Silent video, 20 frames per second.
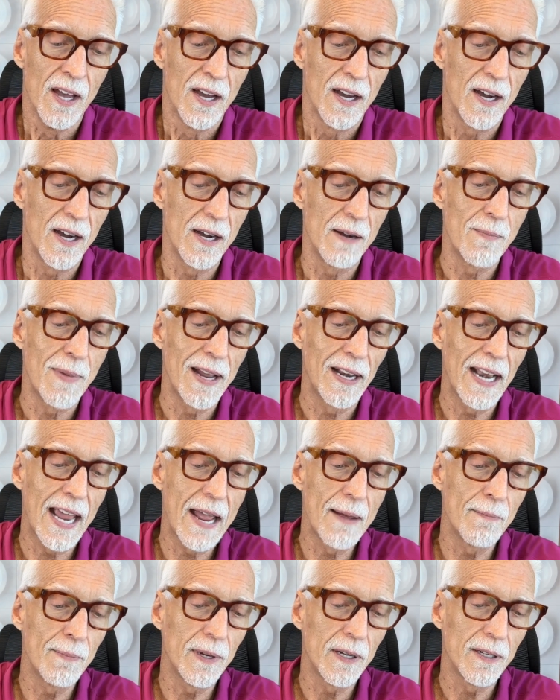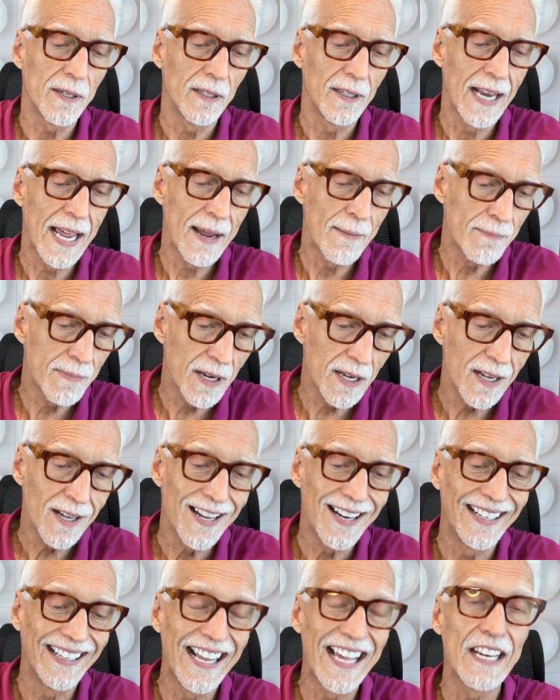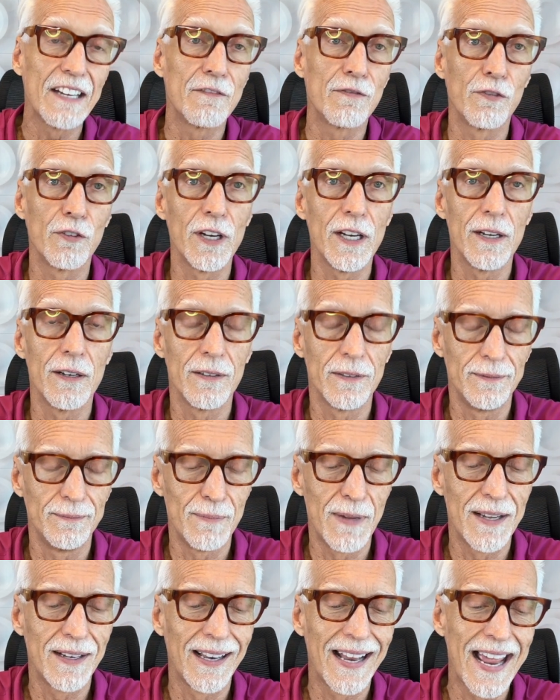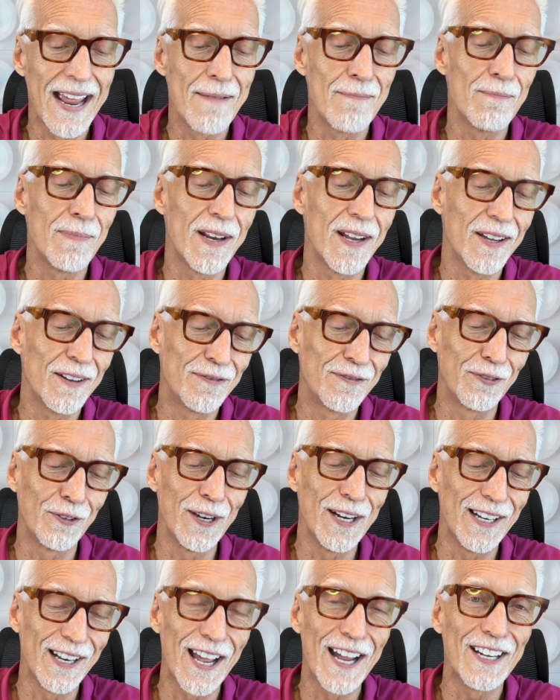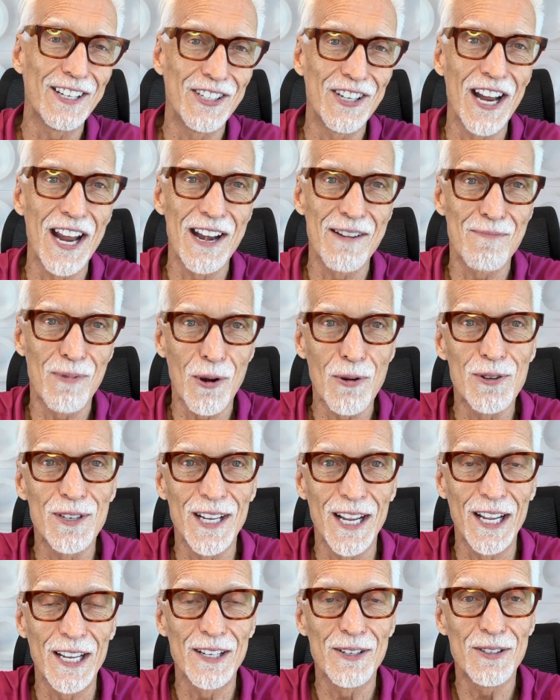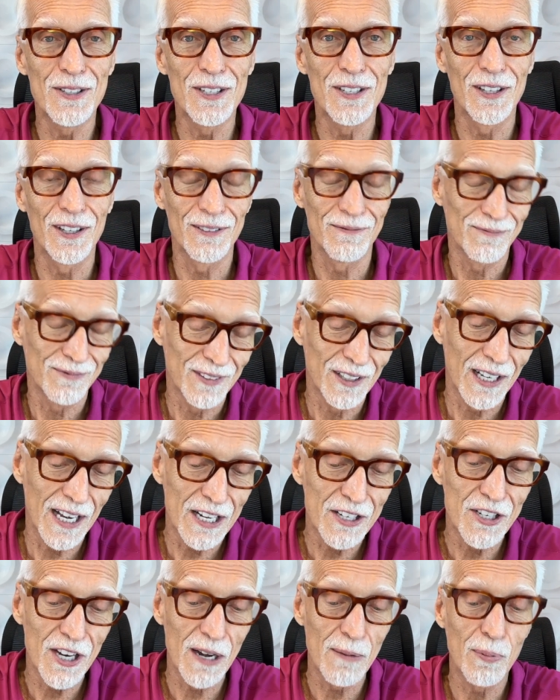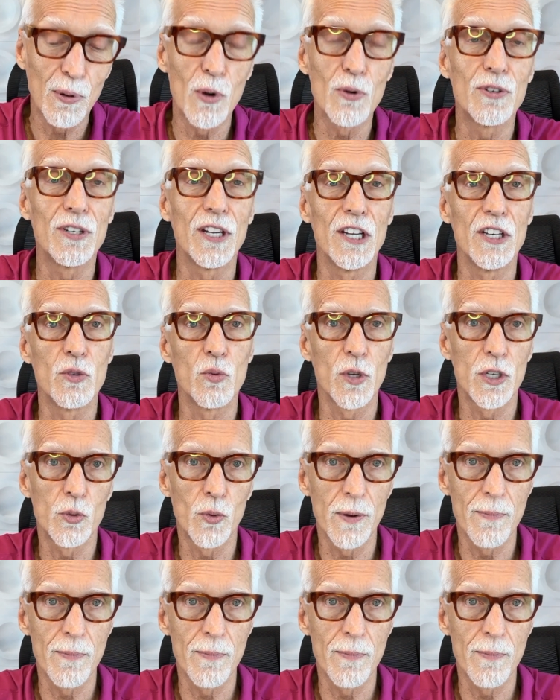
Uh, my lambda, lambda light free, my lambda free light chain proteins, light chain proteins, which we